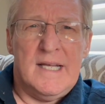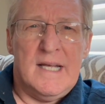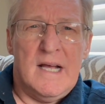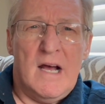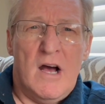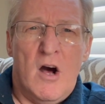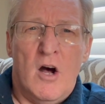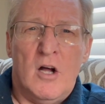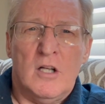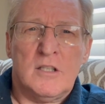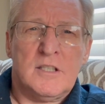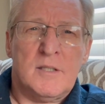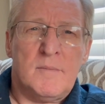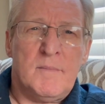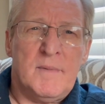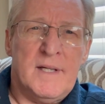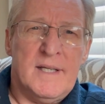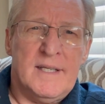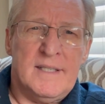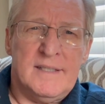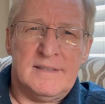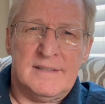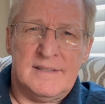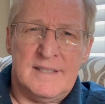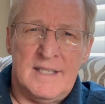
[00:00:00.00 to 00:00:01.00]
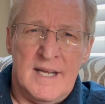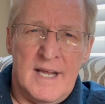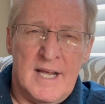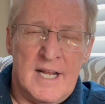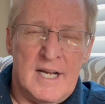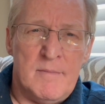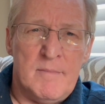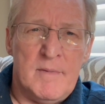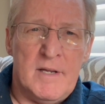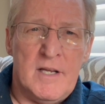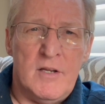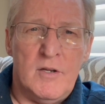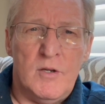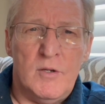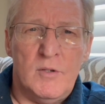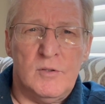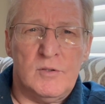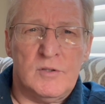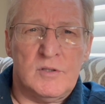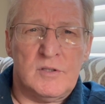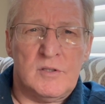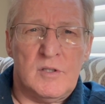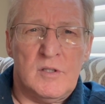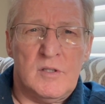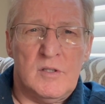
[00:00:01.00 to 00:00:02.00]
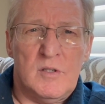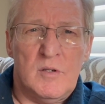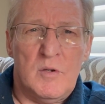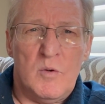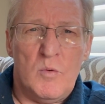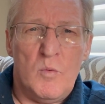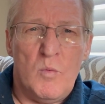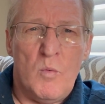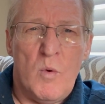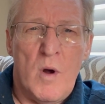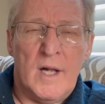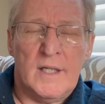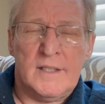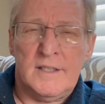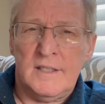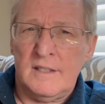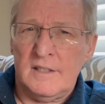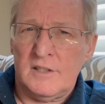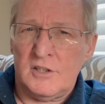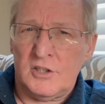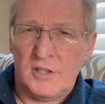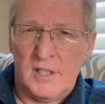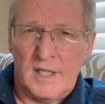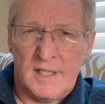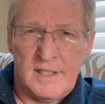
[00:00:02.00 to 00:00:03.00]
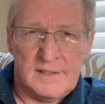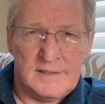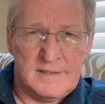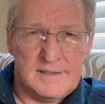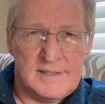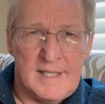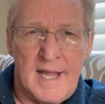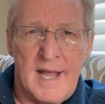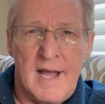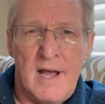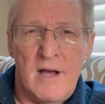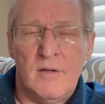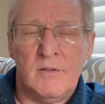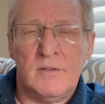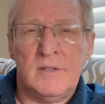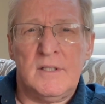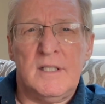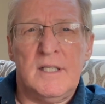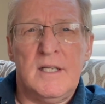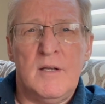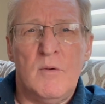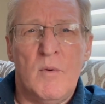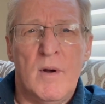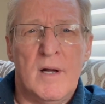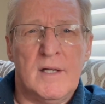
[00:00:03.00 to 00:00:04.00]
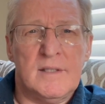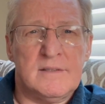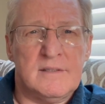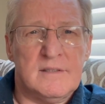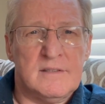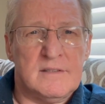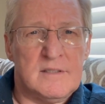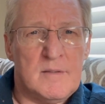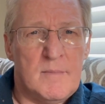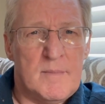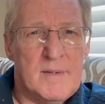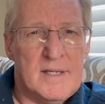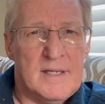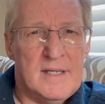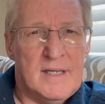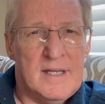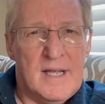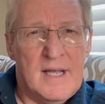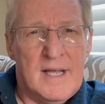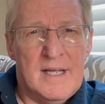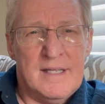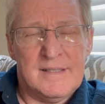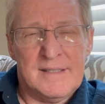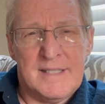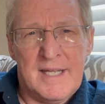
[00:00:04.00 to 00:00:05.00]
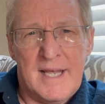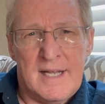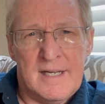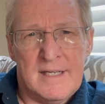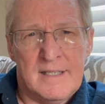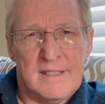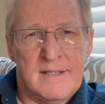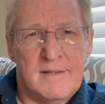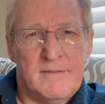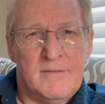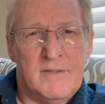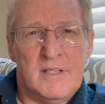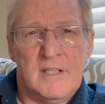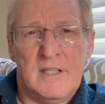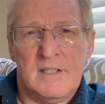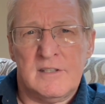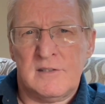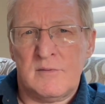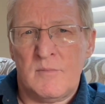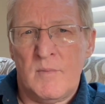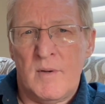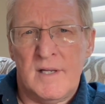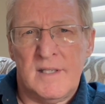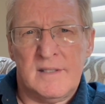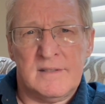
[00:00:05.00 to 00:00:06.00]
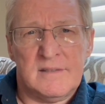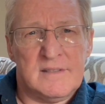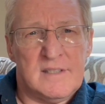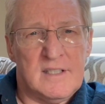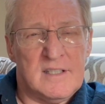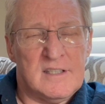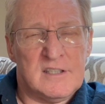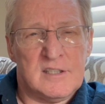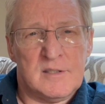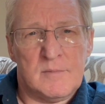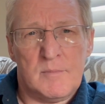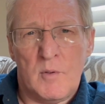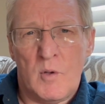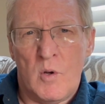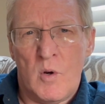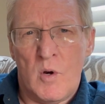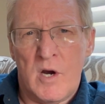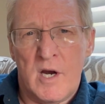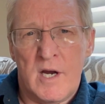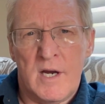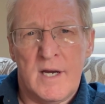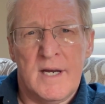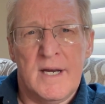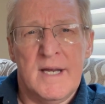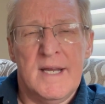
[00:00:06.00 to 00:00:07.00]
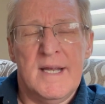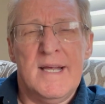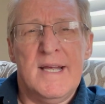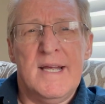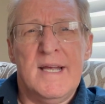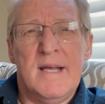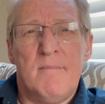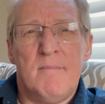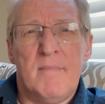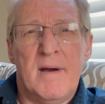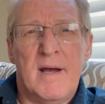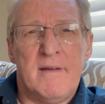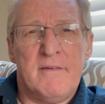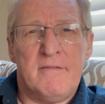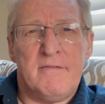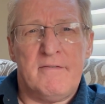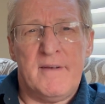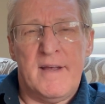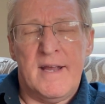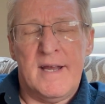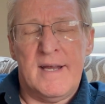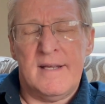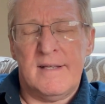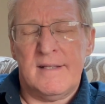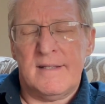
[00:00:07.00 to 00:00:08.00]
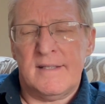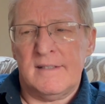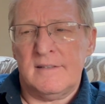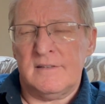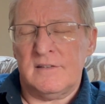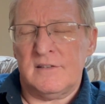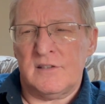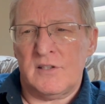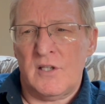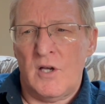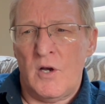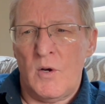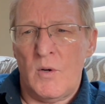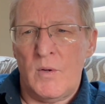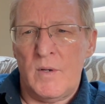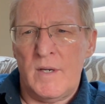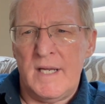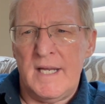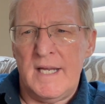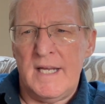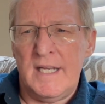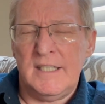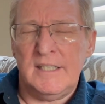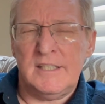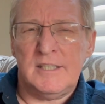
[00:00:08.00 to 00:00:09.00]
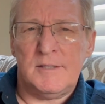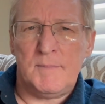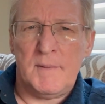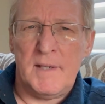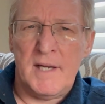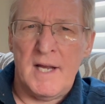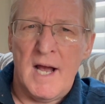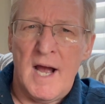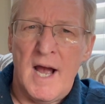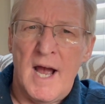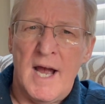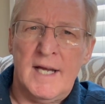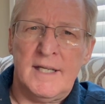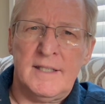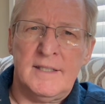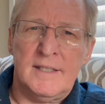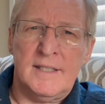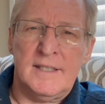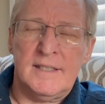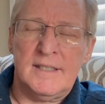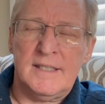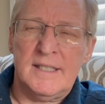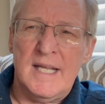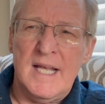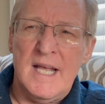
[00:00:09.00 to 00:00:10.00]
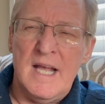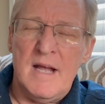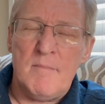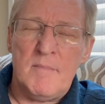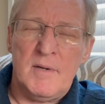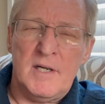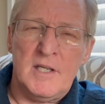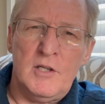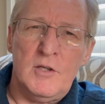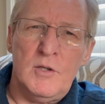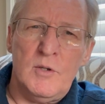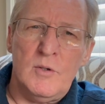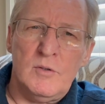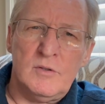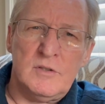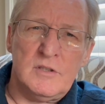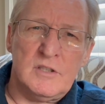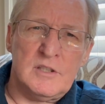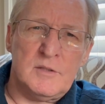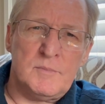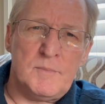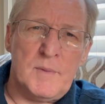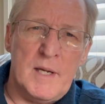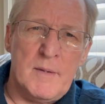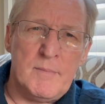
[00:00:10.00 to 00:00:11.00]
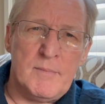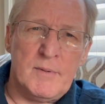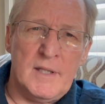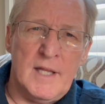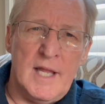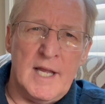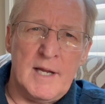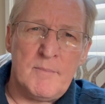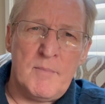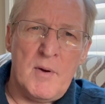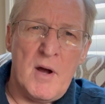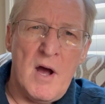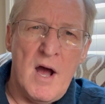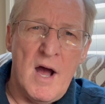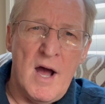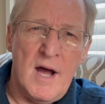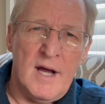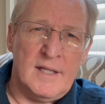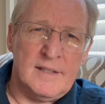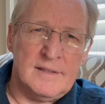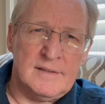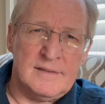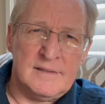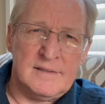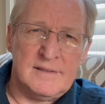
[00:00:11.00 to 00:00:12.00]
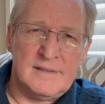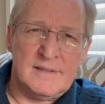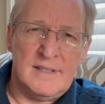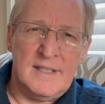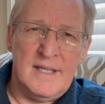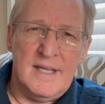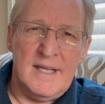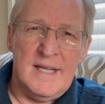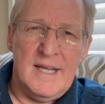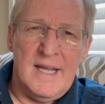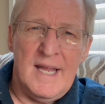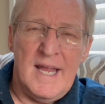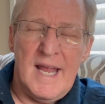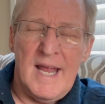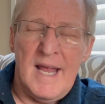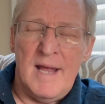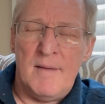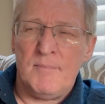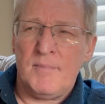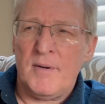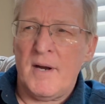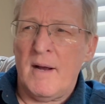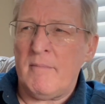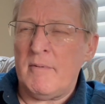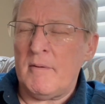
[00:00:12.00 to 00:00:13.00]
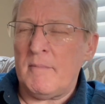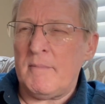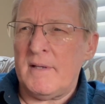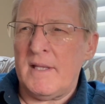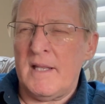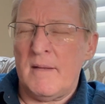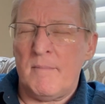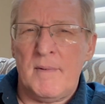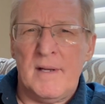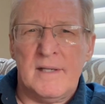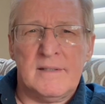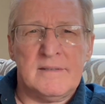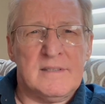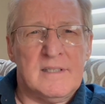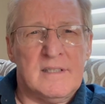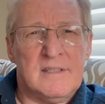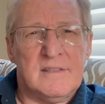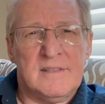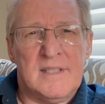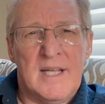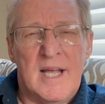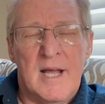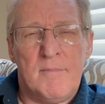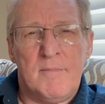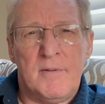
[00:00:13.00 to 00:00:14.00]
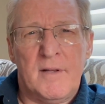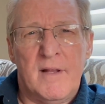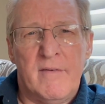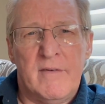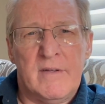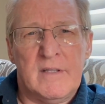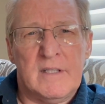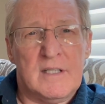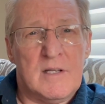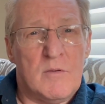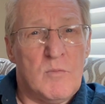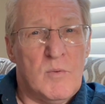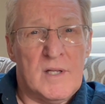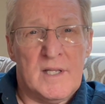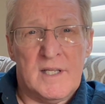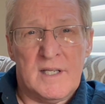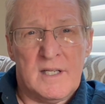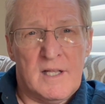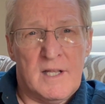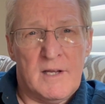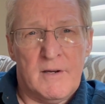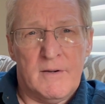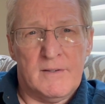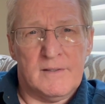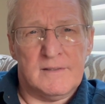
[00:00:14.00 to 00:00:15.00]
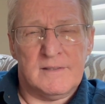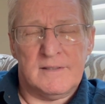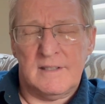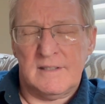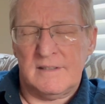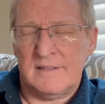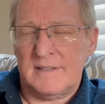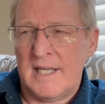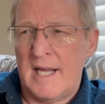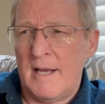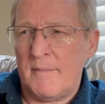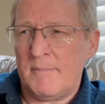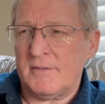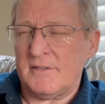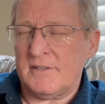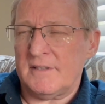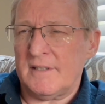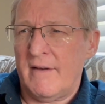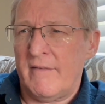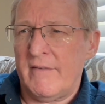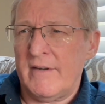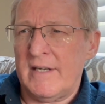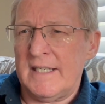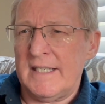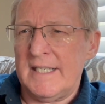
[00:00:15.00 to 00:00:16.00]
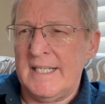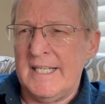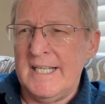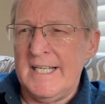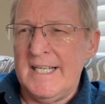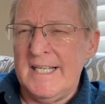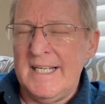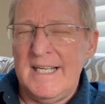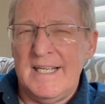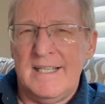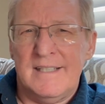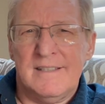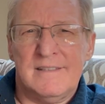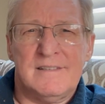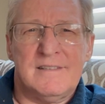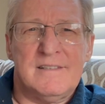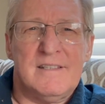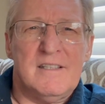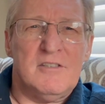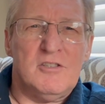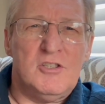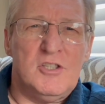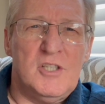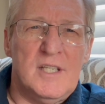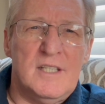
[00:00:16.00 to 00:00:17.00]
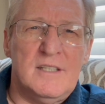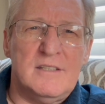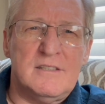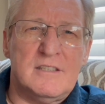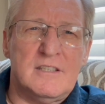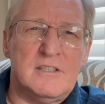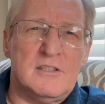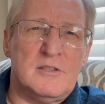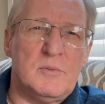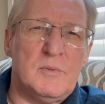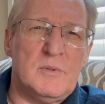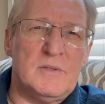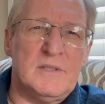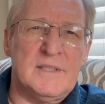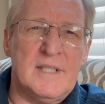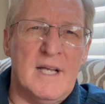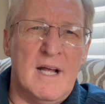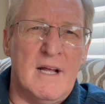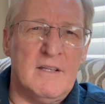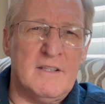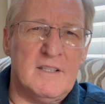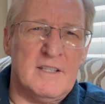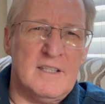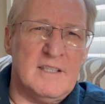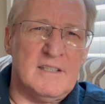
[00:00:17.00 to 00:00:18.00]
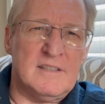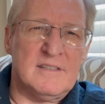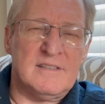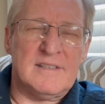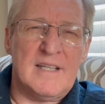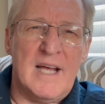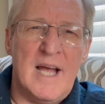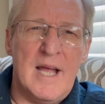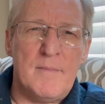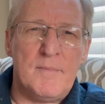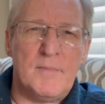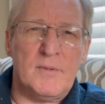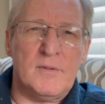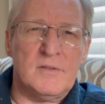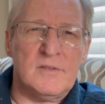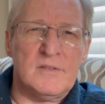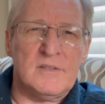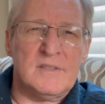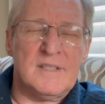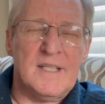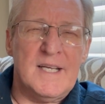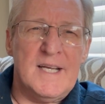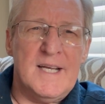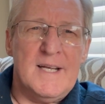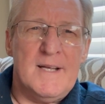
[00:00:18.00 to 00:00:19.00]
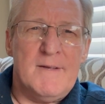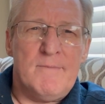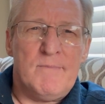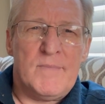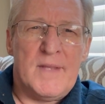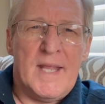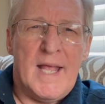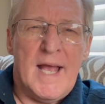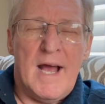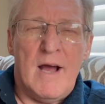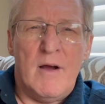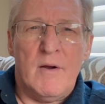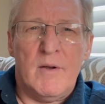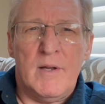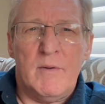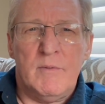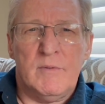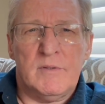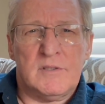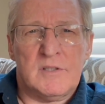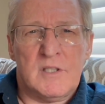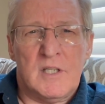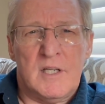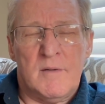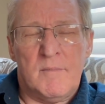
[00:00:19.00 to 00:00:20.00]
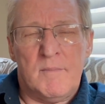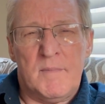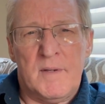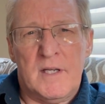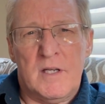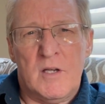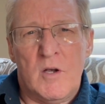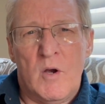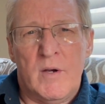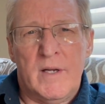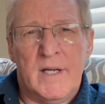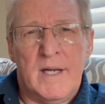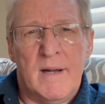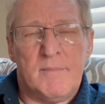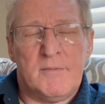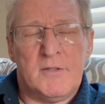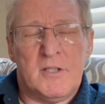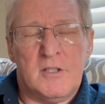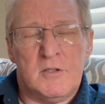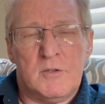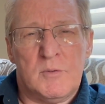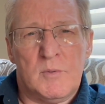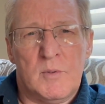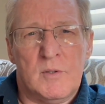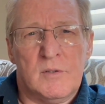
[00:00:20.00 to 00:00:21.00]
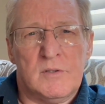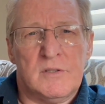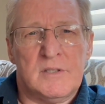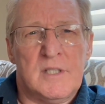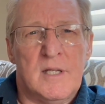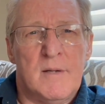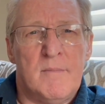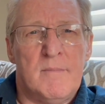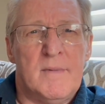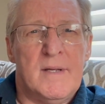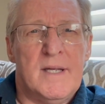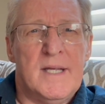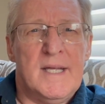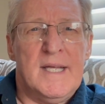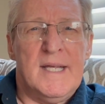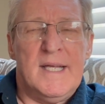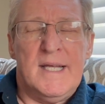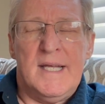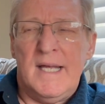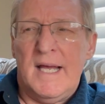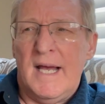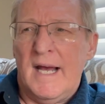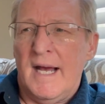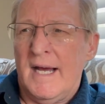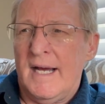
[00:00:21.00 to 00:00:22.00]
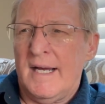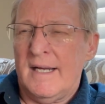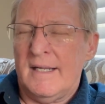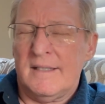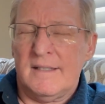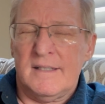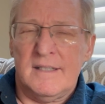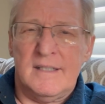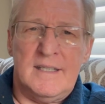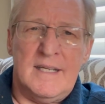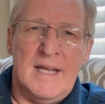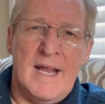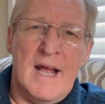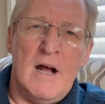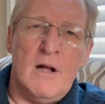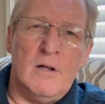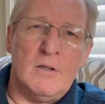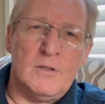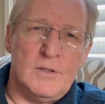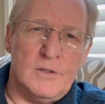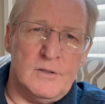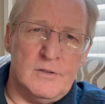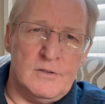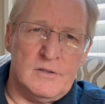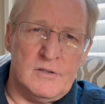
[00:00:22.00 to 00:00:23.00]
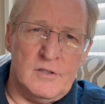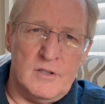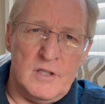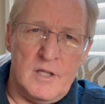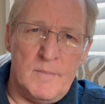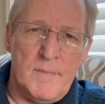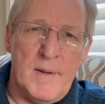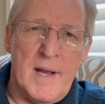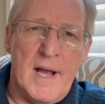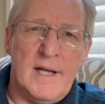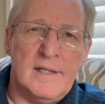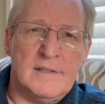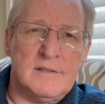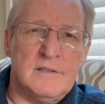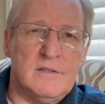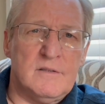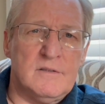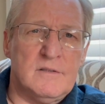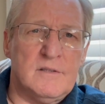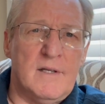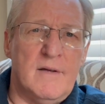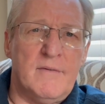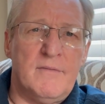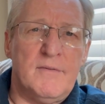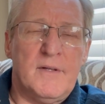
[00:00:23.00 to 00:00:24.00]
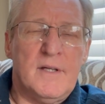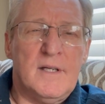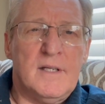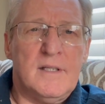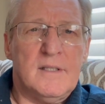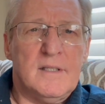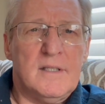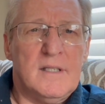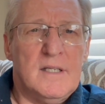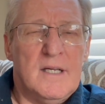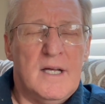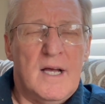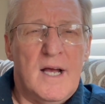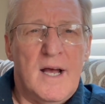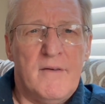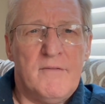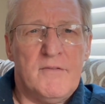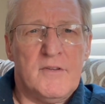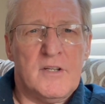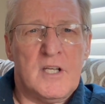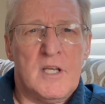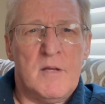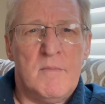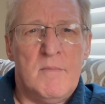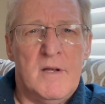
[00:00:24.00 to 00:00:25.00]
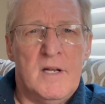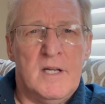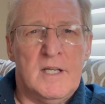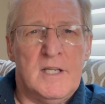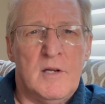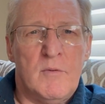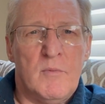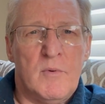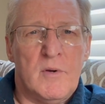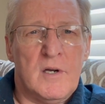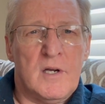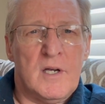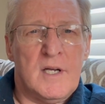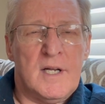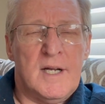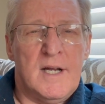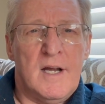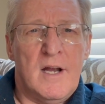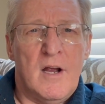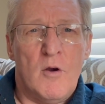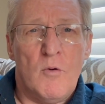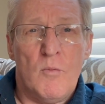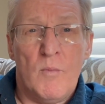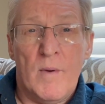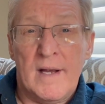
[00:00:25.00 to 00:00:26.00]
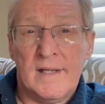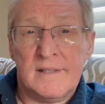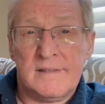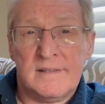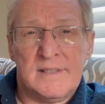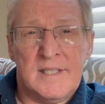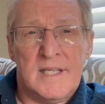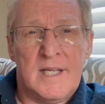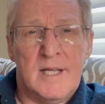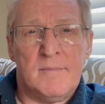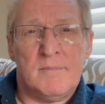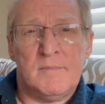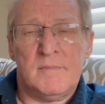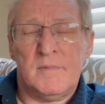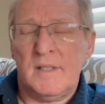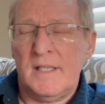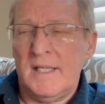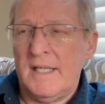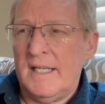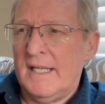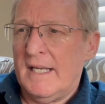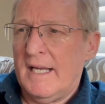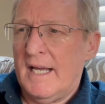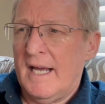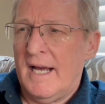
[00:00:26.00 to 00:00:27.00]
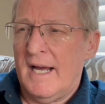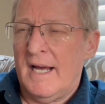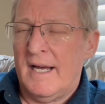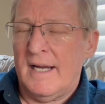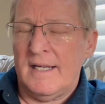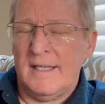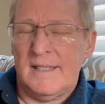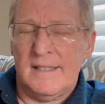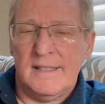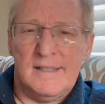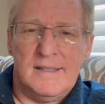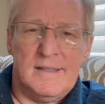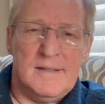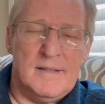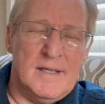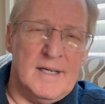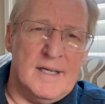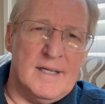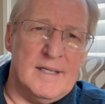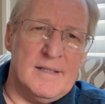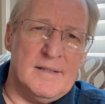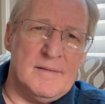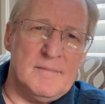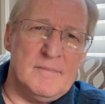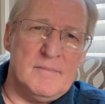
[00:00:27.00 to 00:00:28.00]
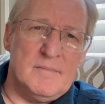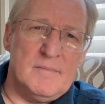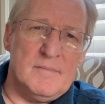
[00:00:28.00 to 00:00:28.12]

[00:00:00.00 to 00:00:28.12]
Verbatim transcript: ultimately it's the enemy who's wanting to shut us down. He wants us to be tentative. He doesn't want us to explore by faith. And so he's behind it, but he uses people like pawns. And probably the best example of it, one of the clearest examples of it, is Jesus was telling the disciples how he was going to be going up to Jerusalem. Uh, the elders or the pastors of the of the community were going to arrest him, uh, uh,